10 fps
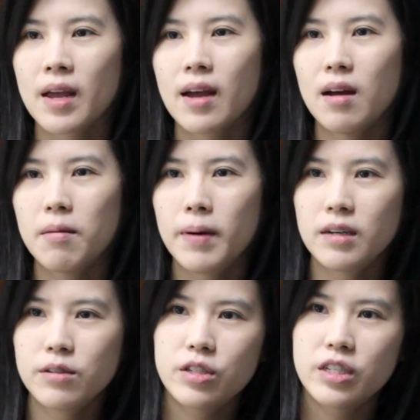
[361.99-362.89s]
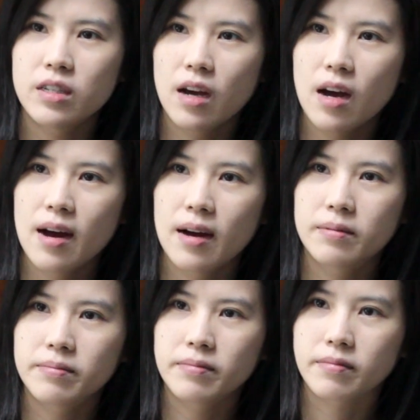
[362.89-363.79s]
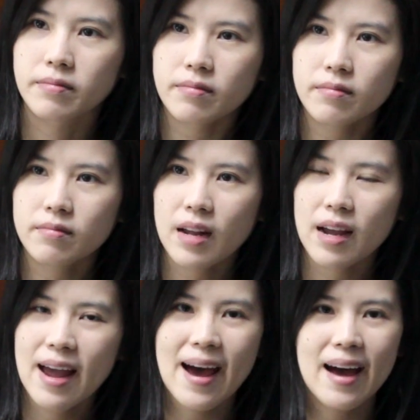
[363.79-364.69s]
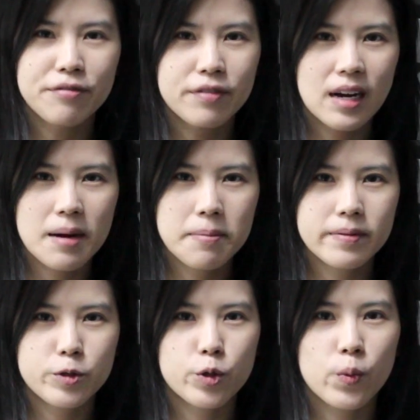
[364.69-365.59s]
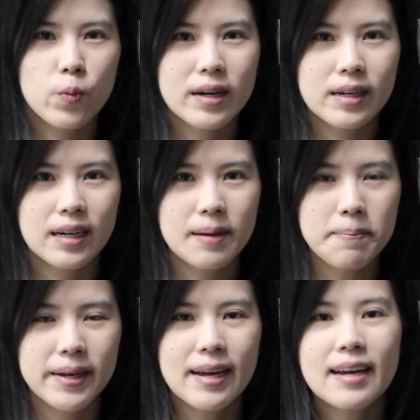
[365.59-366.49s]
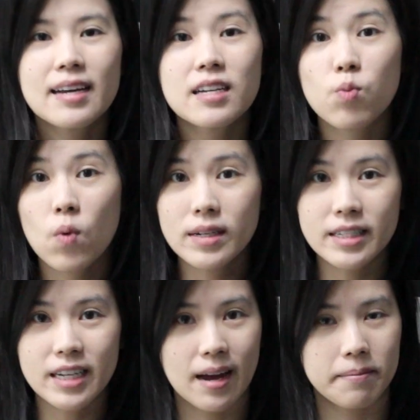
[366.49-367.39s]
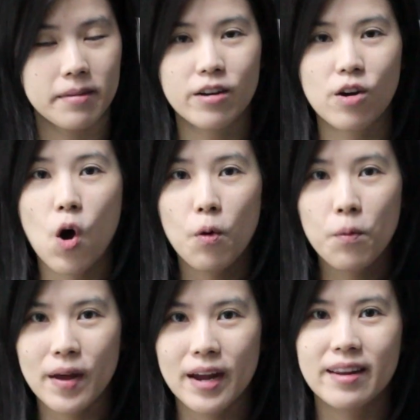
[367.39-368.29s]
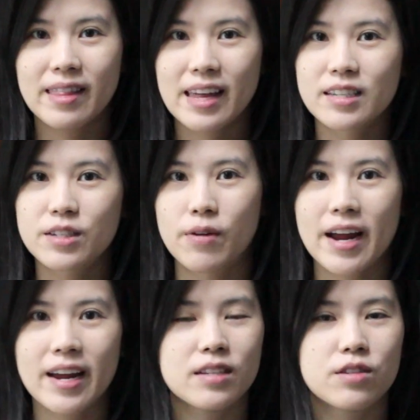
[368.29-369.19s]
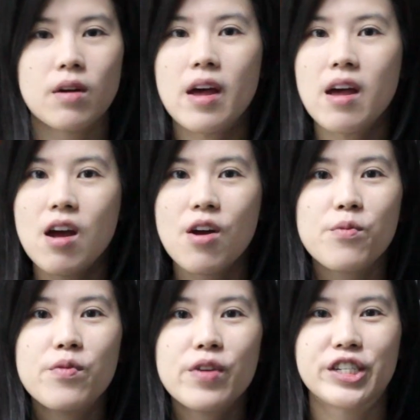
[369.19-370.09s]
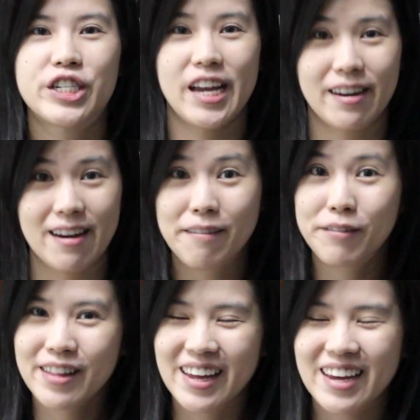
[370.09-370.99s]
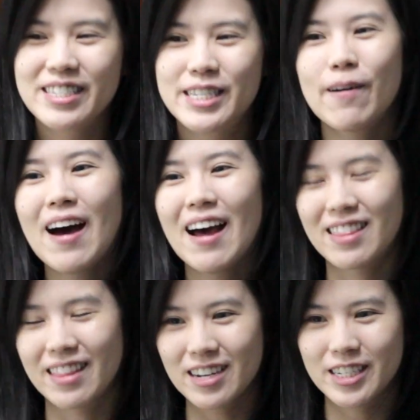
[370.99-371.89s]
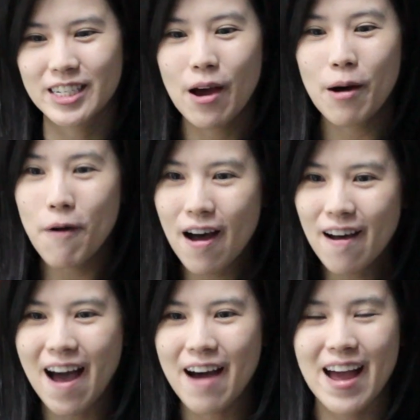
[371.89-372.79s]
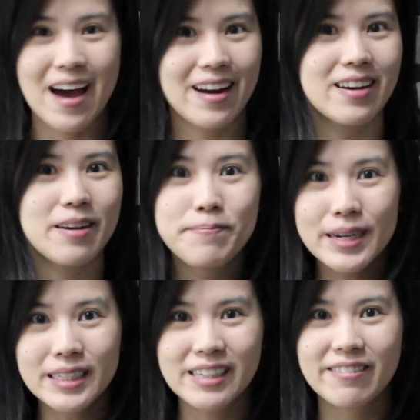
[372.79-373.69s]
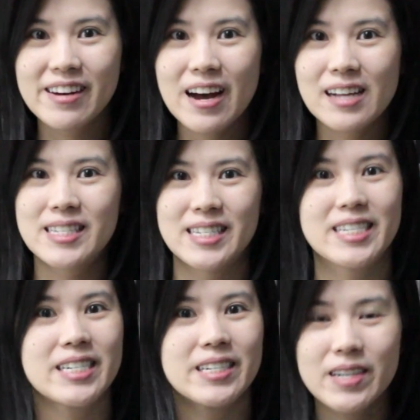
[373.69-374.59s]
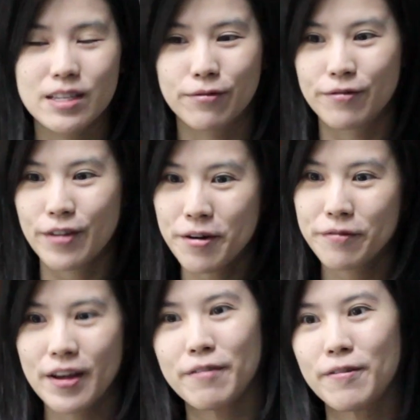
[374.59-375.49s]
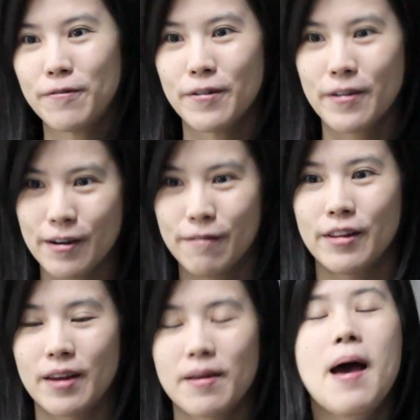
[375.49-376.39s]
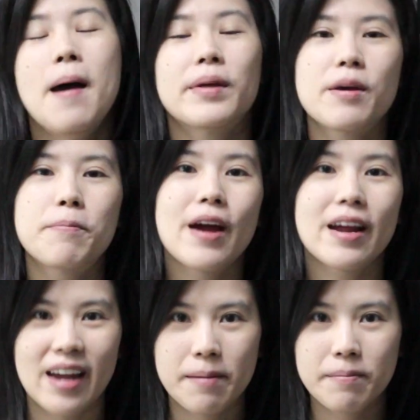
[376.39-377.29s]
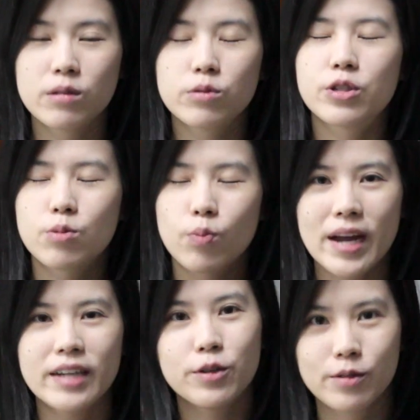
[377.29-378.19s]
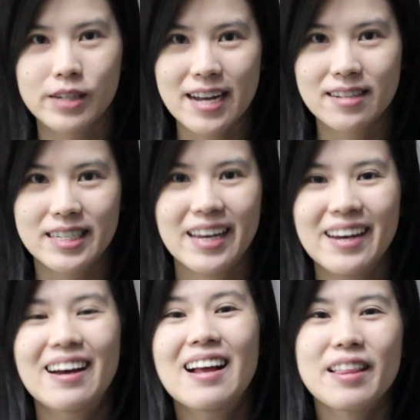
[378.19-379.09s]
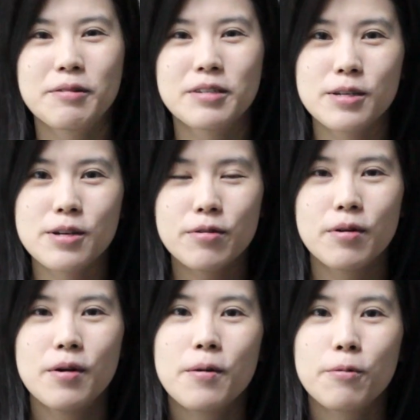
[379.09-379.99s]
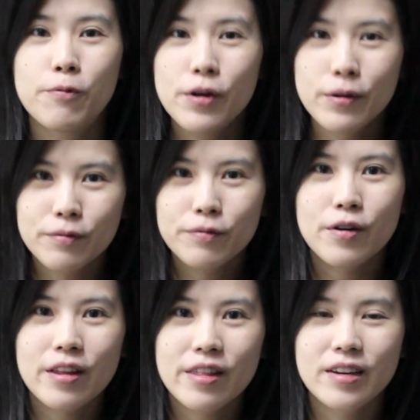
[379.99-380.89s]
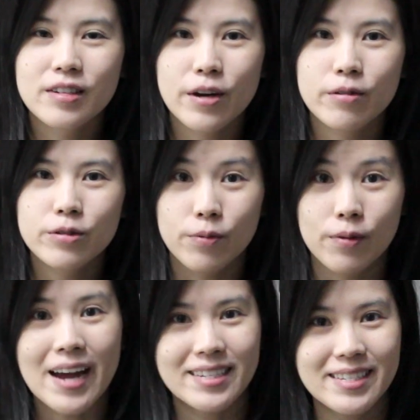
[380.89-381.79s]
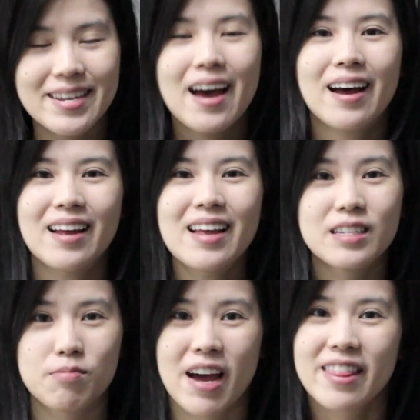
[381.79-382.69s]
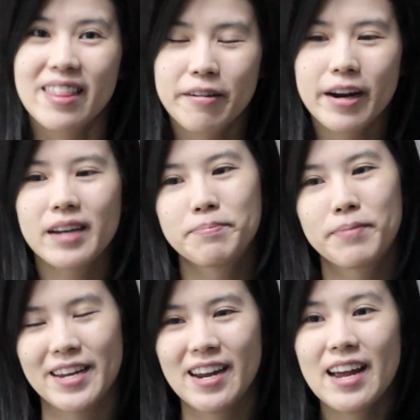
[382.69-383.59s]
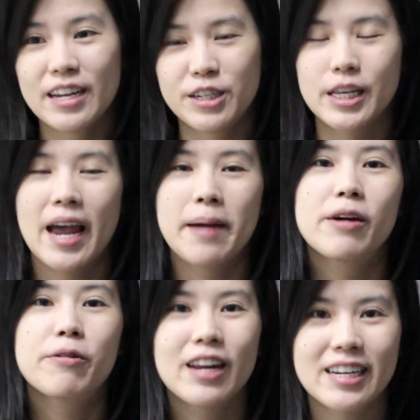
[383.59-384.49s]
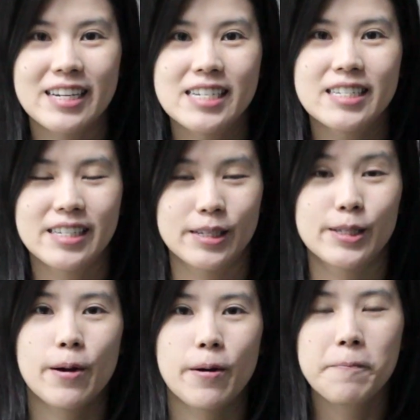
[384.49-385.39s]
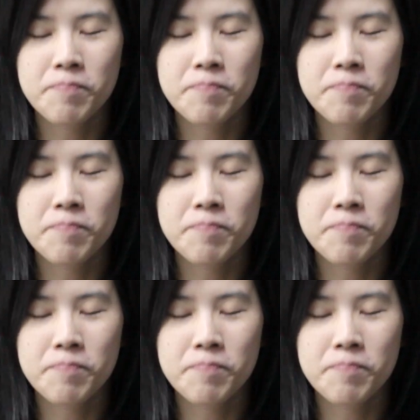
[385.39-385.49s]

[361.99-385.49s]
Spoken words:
about half cup to 1 cup, because one time, homemade things, right, is rich in everything. So I thought, well, I'll add in a bunch of nuts, it's very flavorful and everything, but the bread came out just way too dense. There was no room for the dough to rise. That's my theory, but it just came out really dense. So